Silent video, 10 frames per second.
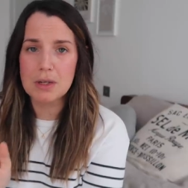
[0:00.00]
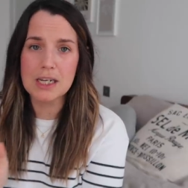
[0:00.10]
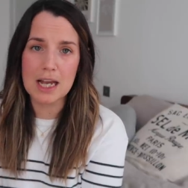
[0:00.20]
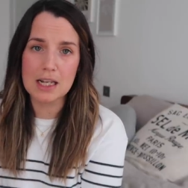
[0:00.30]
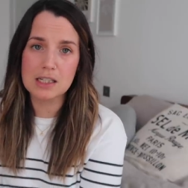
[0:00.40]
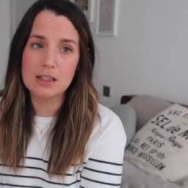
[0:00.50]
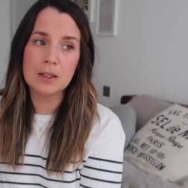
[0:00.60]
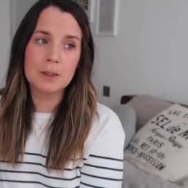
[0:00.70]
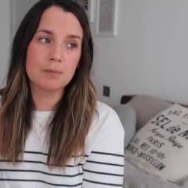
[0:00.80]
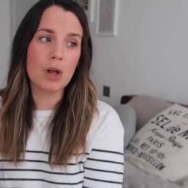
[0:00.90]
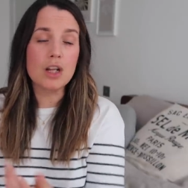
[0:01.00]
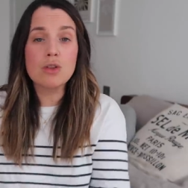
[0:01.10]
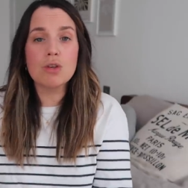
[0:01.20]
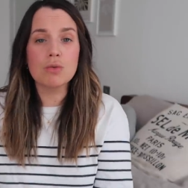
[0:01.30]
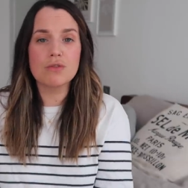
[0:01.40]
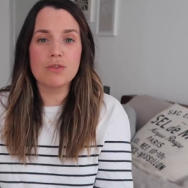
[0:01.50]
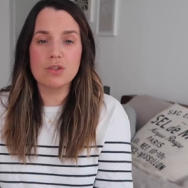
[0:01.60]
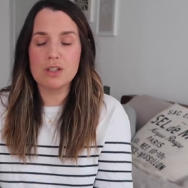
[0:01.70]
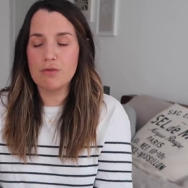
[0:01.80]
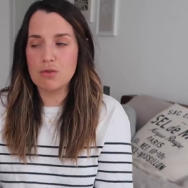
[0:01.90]
But yes, I thought it was
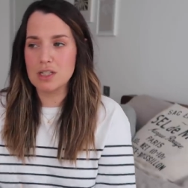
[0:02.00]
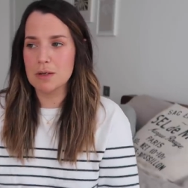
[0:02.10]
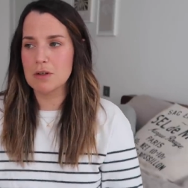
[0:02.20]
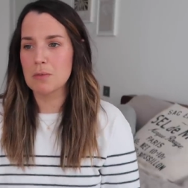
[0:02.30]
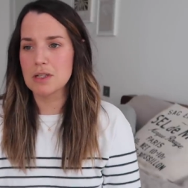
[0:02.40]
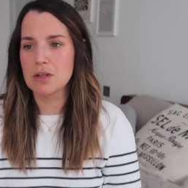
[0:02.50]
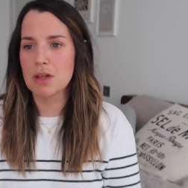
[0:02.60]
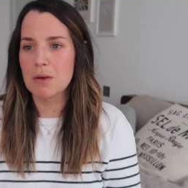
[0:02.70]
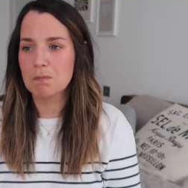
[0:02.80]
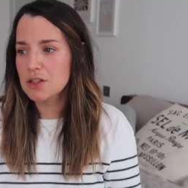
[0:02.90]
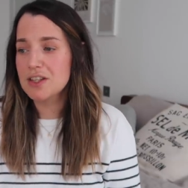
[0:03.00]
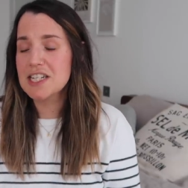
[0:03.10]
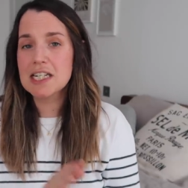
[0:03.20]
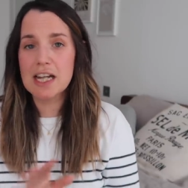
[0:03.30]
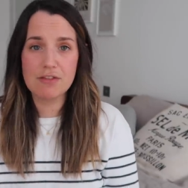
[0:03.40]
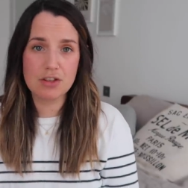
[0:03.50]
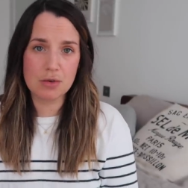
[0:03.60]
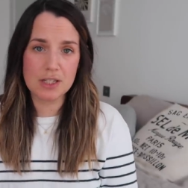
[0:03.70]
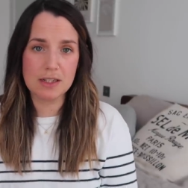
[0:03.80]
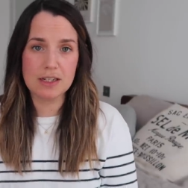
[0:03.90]
forceps up until then. So they didn't have to
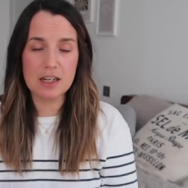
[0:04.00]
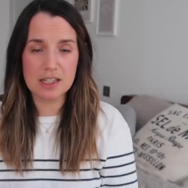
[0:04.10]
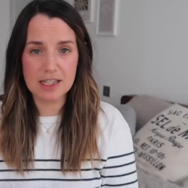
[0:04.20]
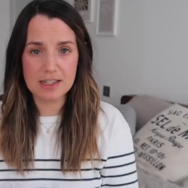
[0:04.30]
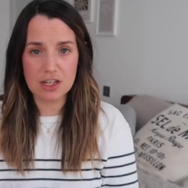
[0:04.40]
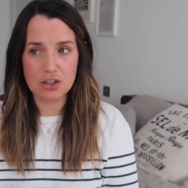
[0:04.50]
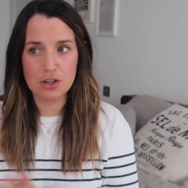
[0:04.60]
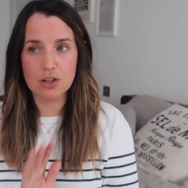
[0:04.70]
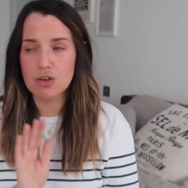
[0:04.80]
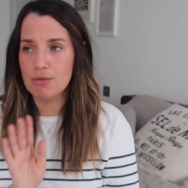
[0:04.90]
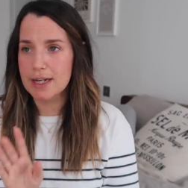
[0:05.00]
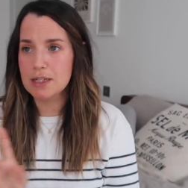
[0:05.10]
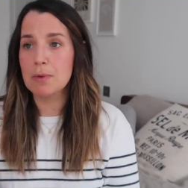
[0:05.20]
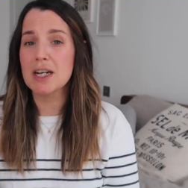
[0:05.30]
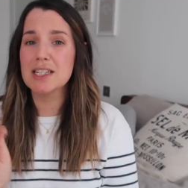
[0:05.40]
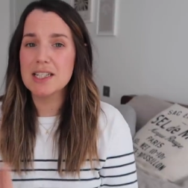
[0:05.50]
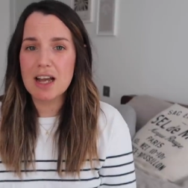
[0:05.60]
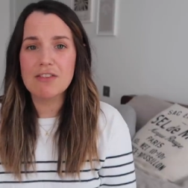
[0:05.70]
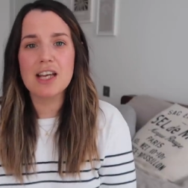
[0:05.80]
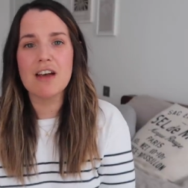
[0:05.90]
do a C-section, great. But I did
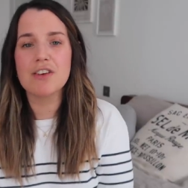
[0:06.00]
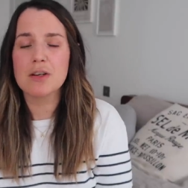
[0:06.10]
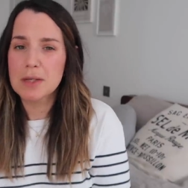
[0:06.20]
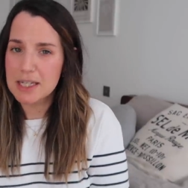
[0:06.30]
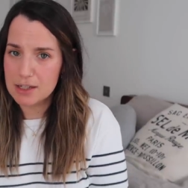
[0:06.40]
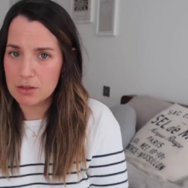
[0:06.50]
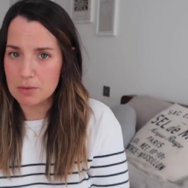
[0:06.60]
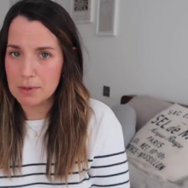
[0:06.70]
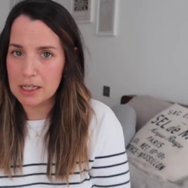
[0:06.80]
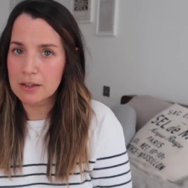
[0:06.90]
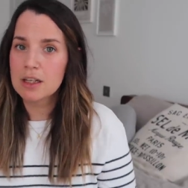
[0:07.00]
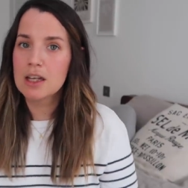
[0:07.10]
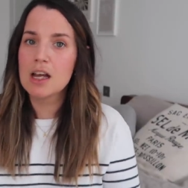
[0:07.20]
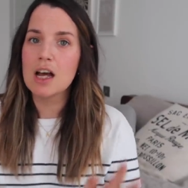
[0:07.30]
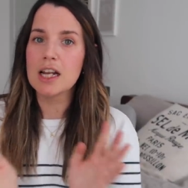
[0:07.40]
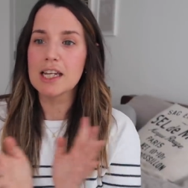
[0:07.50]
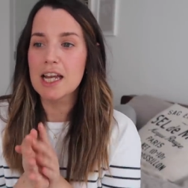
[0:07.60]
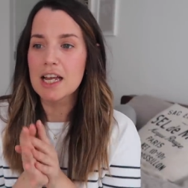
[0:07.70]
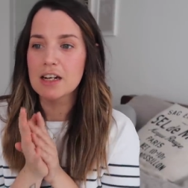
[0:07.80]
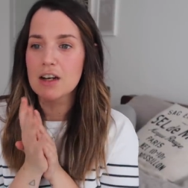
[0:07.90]
have to have an episiotomy. And
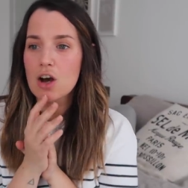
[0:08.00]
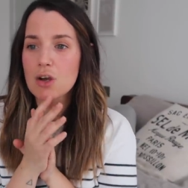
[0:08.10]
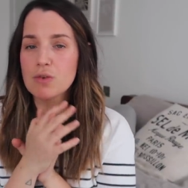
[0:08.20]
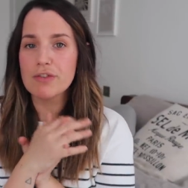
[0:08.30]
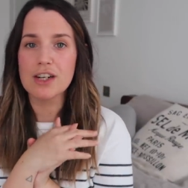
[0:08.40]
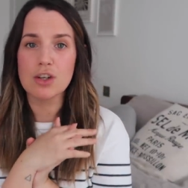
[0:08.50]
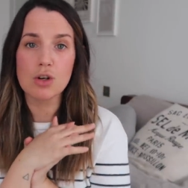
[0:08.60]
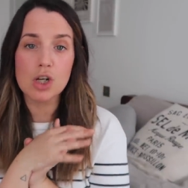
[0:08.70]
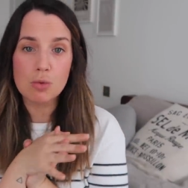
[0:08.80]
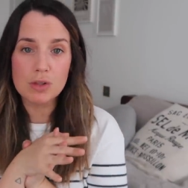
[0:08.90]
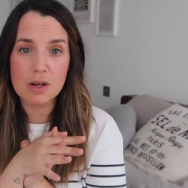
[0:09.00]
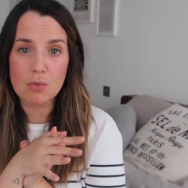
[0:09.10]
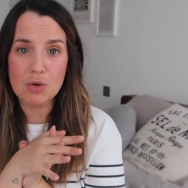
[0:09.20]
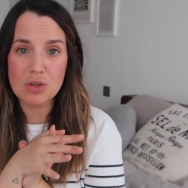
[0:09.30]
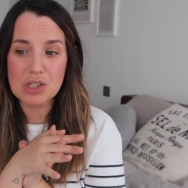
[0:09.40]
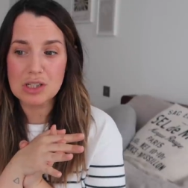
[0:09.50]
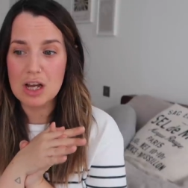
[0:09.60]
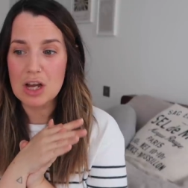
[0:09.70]
again, I would have had no clue what that was.